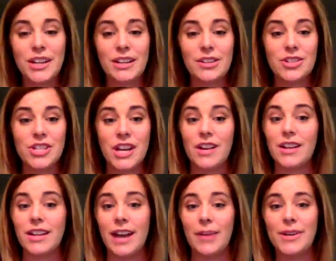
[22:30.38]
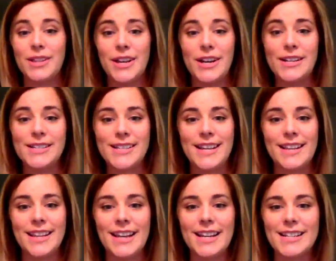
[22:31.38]
you sharing that with us. And
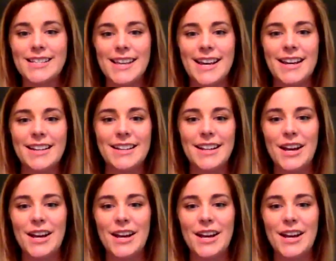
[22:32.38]
like I said,